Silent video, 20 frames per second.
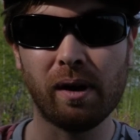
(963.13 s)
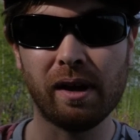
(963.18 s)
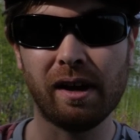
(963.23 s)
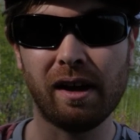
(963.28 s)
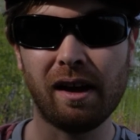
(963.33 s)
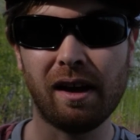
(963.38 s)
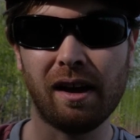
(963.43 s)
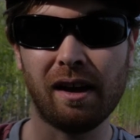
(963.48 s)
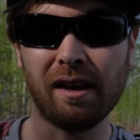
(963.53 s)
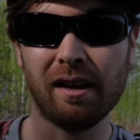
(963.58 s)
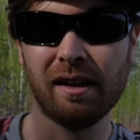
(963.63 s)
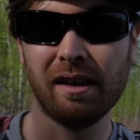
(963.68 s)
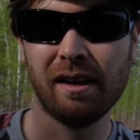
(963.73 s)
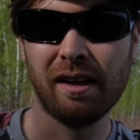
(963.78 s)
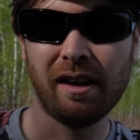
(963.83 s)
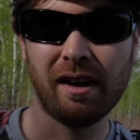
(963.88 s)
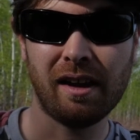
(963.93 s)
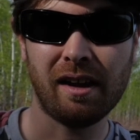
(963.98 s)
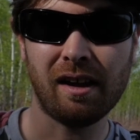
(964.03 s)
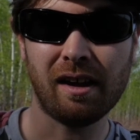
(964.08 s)
and
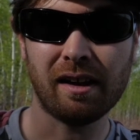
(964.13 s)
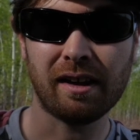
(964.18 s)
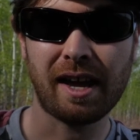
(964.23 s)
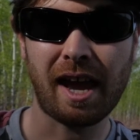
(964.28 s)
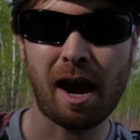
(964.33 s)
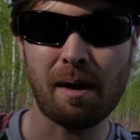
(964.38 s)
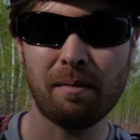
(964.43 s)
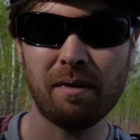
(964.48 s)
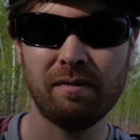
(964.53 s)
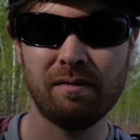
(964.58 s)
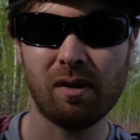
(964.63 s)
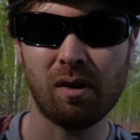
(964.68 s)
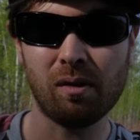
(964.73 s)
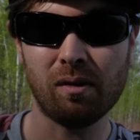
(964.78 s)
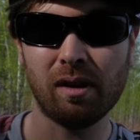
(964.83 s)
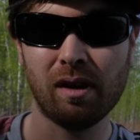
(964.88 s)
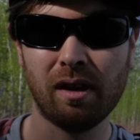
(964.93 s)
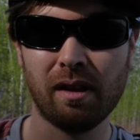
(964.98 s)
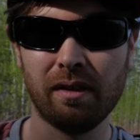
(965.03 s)
a camera phone,